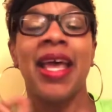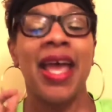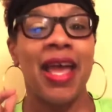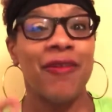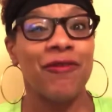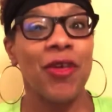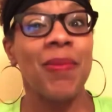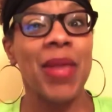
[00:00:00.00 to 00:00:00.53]
And
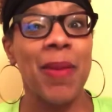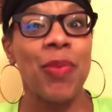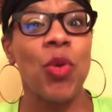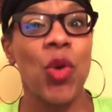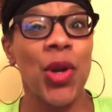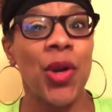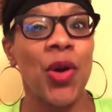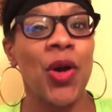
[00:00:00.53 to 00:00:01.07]
from that
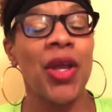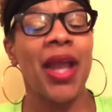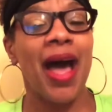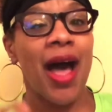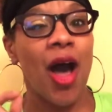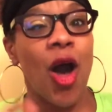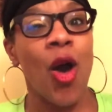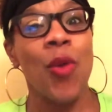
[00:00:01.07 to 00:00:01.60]
point on,
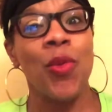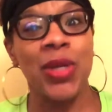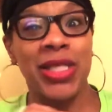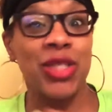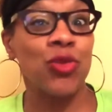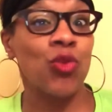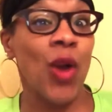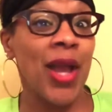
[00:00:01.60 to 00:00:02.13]
I always
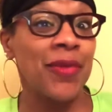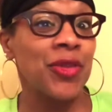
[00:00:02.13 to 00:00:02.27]
write